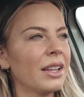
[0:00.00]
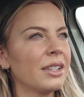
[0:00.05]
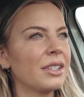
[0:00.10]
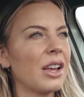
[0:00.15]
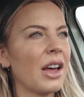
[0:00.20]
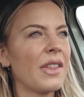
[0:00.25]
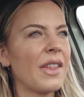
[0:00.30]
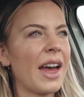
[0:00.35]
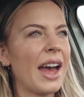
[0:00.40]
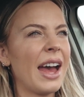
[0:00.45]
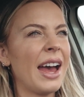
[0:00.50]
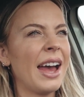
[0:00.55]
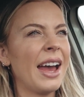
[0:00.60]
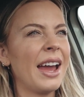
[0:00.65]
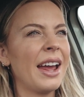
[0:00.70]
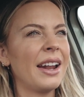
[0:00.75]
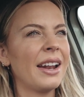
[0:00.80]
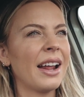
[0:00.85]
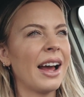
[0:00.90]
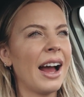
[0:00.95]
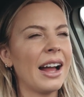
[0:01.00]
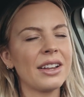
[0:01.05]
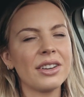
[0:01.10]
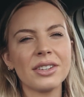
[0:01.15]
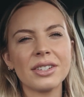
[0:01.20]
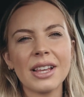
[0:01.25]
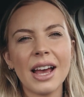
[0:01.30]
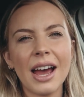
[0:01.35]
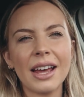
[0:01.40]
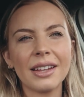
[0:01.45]
So then I
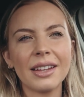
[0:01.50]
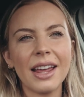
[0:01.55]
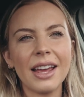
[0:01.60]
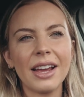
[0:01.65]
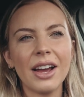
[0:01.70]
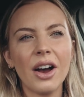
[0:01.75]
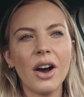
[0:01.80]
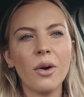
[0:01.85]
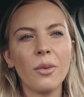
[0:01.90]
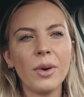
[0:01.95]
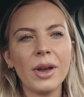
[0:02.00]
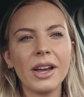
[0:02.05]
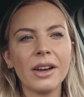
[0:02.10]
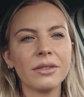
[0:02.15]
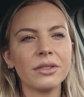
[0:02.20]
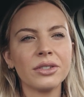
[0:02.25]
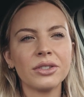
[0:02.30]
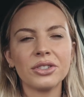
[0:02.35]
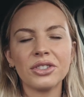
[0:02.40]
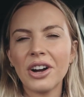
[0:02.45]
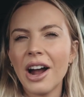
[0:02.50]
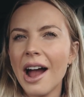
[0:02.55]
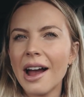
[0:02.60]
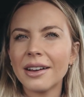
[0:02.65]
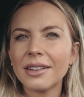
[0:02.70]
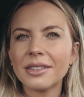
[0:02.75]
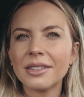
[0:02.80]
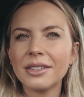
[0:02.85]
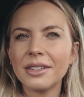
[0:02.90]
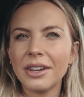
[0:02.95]
just had like a week of
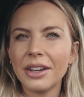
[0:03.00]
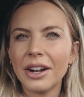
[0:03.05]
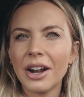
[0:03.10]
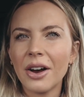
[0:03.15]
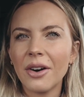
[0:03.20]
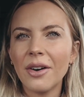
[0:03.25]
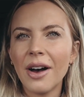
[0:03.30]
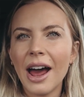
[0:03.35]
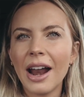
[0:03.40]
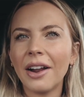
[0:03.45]
stress, you know?